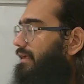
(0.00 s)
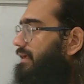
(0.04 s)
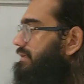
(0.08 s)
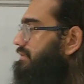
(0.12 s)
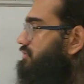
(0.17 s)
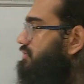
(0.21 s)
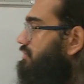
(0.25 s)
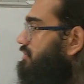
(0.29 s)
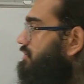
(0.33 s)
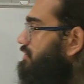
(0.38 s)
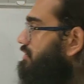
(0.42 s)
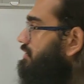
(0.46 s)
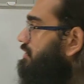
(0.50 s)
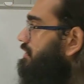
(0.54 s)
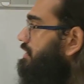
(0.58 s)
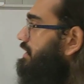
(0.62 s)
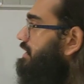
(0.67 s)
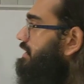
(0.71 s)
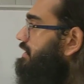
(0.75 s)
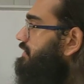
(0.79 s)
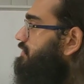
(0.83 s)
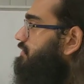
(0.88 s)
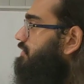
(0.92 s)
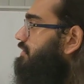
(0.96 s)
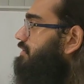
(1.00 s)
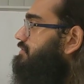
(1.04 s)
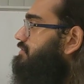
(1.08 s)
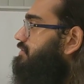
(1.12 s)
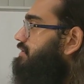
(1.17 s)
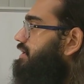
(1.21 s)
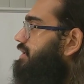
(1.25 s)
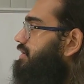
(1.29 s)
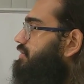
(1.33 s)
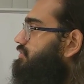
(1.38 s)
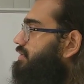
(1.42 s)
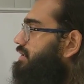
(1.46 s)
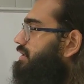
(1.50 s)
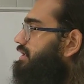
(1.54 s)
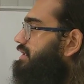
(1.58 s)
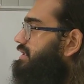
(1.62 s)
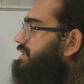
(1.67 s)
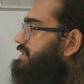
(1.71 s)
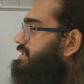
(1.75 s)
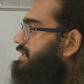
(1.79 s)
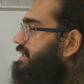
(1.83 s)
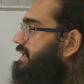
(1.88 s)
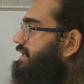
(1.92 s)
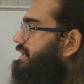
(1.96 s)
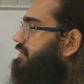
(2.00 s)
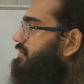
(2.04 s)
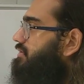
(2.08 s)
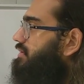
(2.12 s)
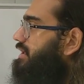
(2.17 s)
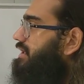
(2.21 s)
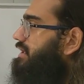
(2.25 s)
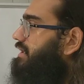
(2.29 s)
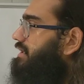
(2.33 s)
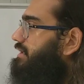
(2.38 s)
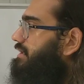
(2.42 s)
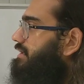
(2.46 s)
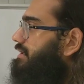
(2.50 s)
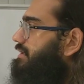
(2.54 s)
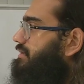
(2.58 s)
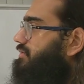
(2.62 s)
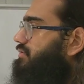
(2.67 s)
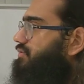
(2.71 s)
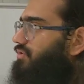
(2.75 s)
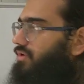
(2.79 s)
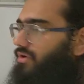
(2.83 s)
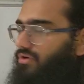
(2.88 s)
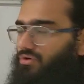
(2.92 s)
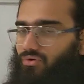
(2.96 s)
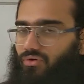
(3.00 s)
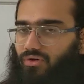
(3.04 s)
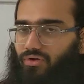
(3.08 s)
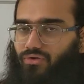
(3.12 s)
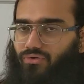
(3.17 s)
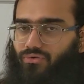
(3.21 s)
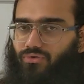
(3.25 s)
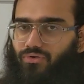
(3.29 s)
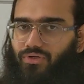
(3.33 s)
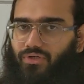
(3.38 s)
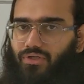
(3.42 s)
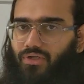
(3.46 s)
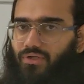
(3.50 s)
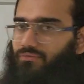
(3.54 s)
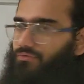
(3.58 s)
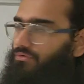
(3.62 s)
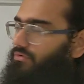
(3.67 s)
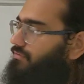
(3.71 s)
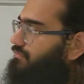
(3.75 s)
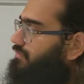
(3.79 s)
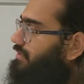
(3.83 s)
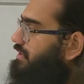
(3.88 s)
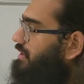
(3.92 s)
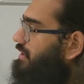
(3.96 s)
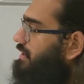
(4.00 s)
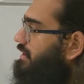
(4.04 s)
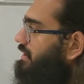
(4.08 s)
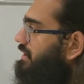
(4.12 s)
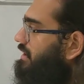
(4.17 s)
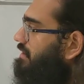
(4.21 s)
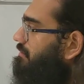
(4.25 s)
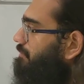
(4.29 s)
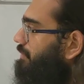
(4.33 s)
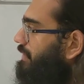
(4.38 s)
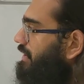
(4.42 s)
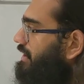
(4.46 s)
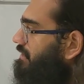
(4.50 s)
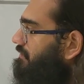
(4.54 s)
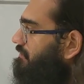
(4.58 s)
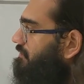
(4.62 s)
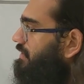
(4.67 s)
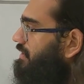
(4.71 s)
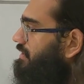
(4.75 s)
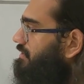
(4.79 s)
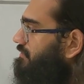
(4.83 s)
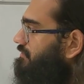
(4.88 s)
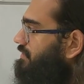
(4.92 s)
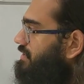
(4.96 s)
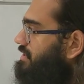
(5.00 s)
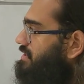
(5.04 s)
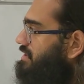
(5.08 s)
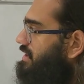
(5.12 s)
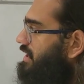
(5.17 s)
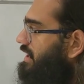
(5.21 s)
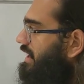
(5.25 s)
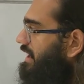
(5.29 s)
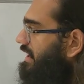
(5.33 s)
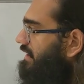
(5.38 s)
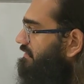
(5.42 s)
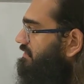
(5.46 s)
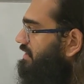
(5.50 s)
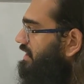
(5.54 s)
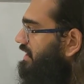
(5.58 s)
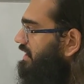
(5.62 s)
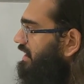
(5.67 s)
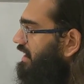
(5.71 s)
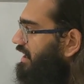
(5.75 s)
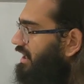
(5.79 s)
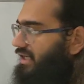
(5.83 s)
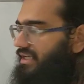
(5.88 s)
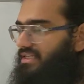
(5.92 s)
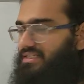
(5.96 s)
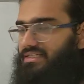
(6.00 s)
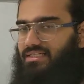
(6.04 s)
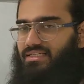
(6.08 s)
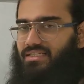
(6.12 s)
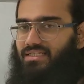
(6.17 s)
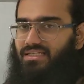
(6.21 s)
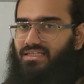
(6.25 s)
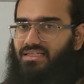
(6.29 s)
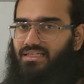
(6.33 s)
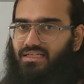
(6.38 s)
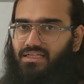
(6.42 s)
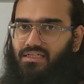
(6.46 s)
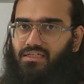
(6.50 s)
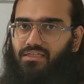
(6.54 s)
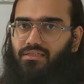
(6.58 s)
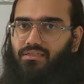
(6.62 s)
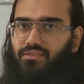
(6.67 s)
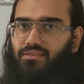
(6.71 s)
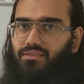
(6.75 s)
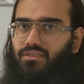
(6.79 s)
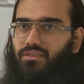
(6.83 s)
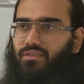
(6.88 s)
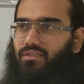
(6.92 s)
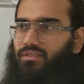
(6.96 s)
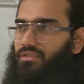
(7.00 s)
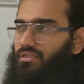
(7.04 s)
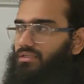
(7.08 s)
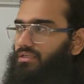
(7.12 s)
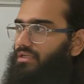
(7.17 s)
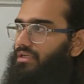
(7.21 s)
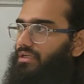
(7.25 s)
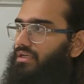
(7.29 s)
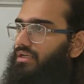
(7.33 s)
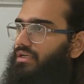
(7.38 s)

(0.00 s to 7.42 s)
So you also need to understand, okay, you are going to interview with the company which they have the IC culture.